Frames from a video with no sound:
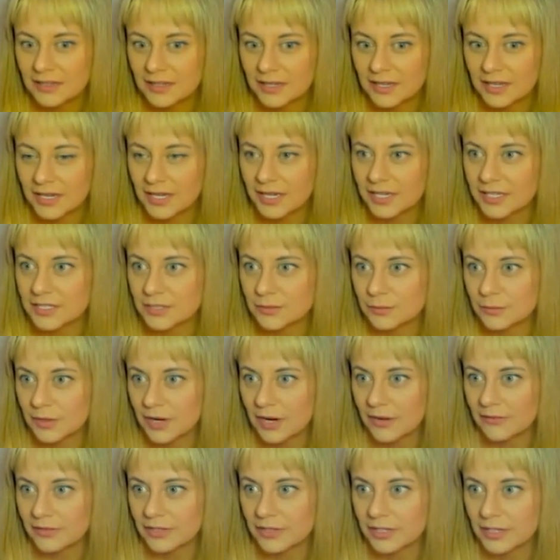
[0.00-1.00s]
And we're
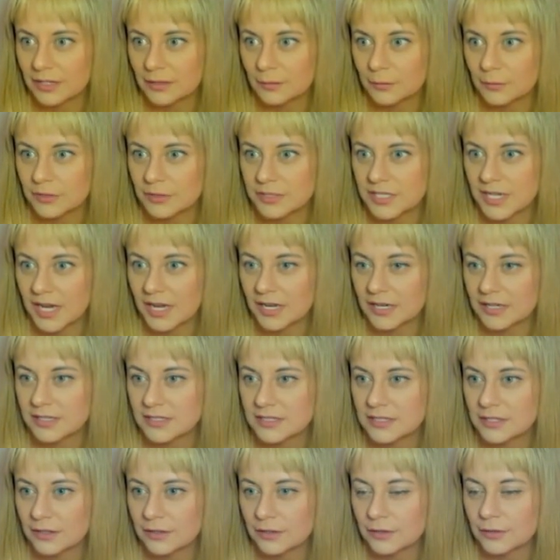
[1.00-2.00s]
having an animal attack,
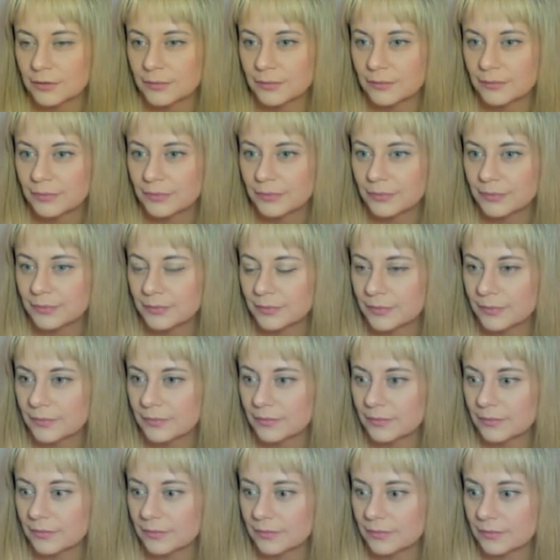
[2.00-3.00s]
so
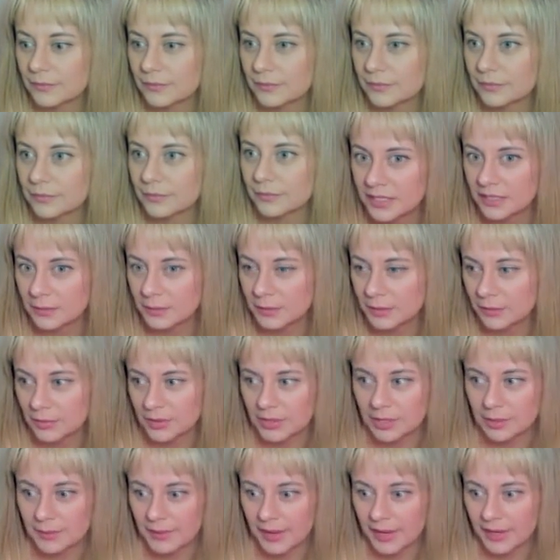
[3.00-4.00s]
I'm gonna be able to
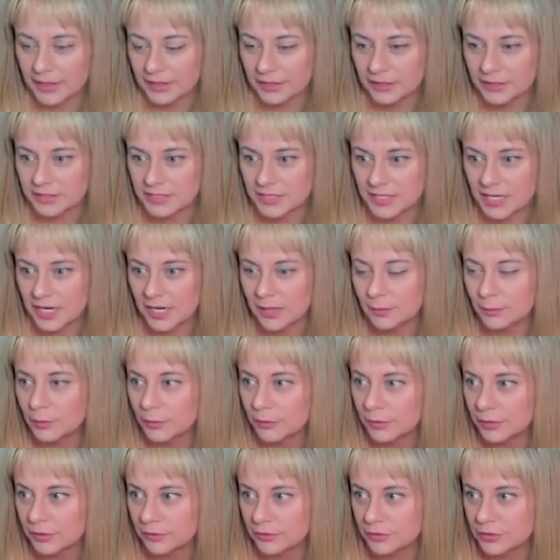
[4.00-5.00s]
get back here in time
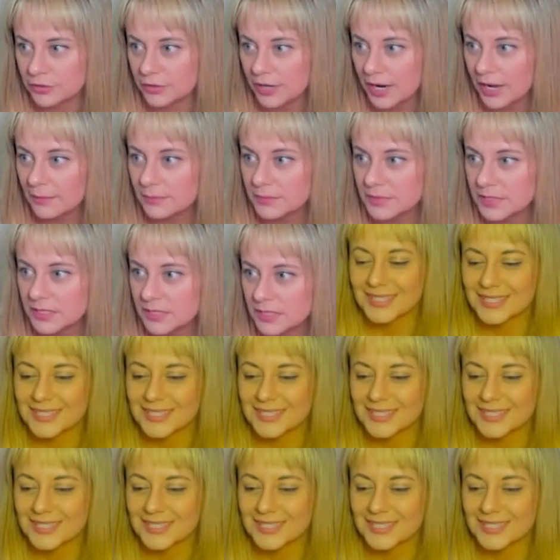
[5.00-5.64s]
with those traps.